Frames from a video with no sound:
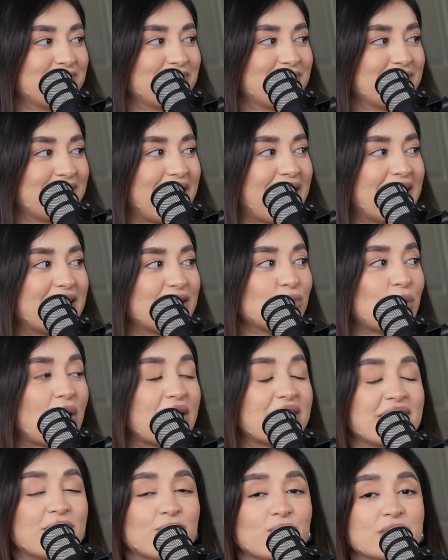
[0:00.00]
Yeah. And
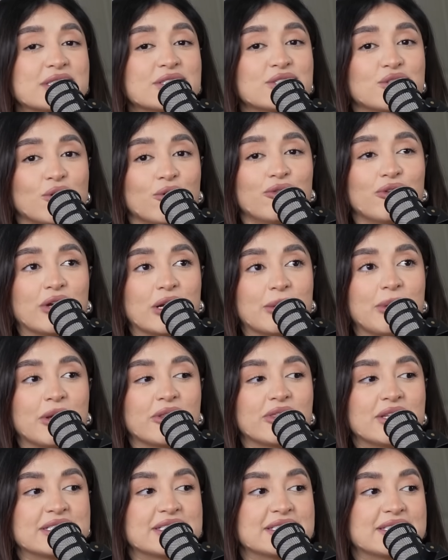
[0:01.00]
I think what's so fun
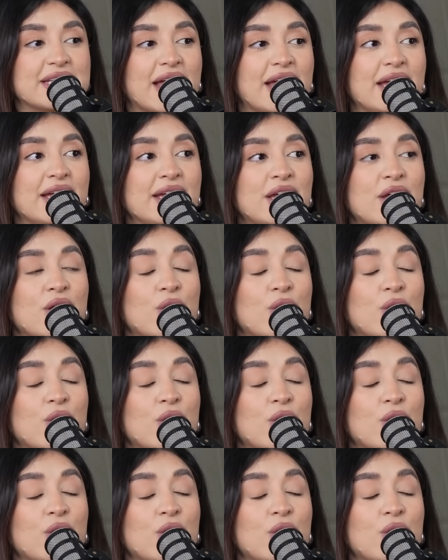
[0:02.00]
about this is that